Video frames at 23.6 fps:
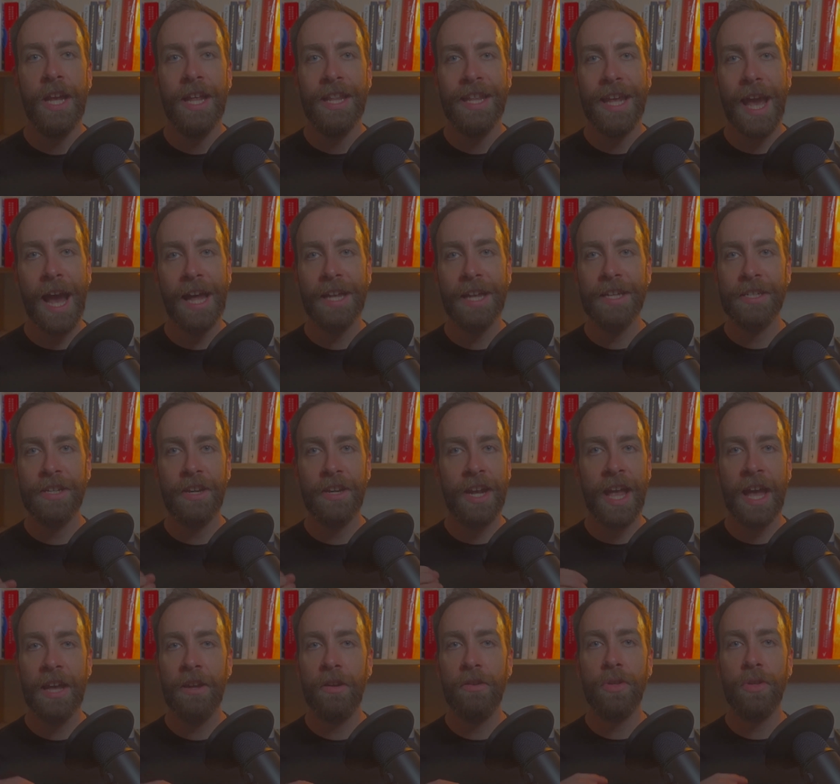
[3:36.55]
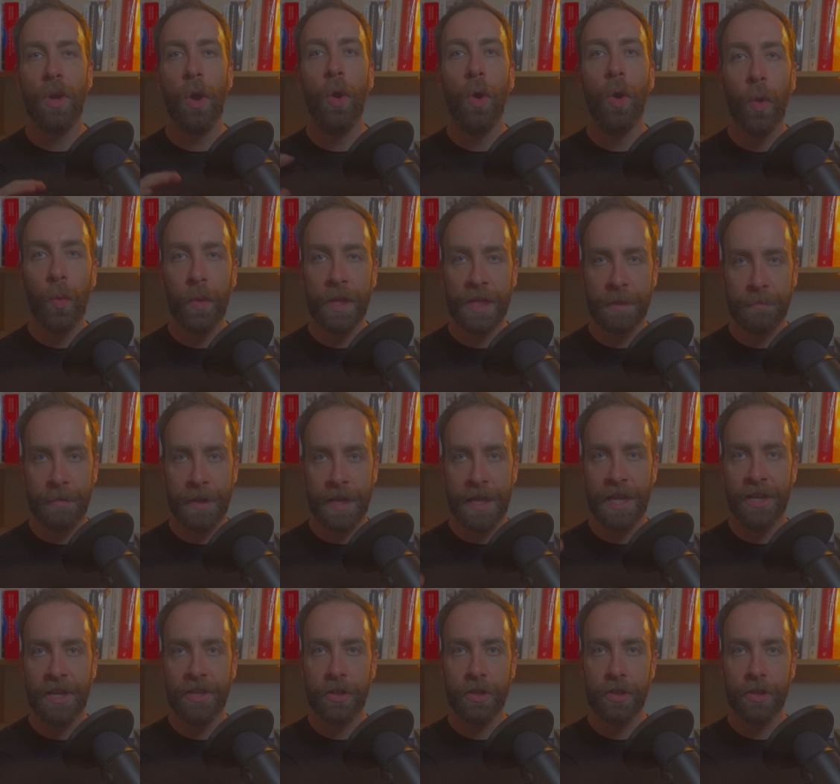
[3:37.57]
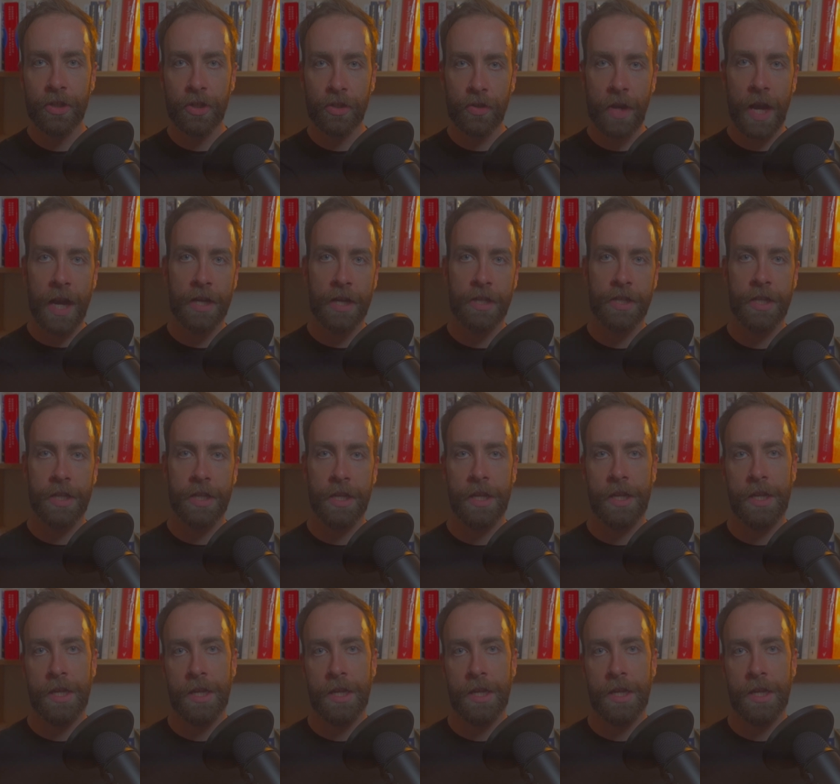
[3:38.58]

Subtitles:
the answer cannot always be distraction.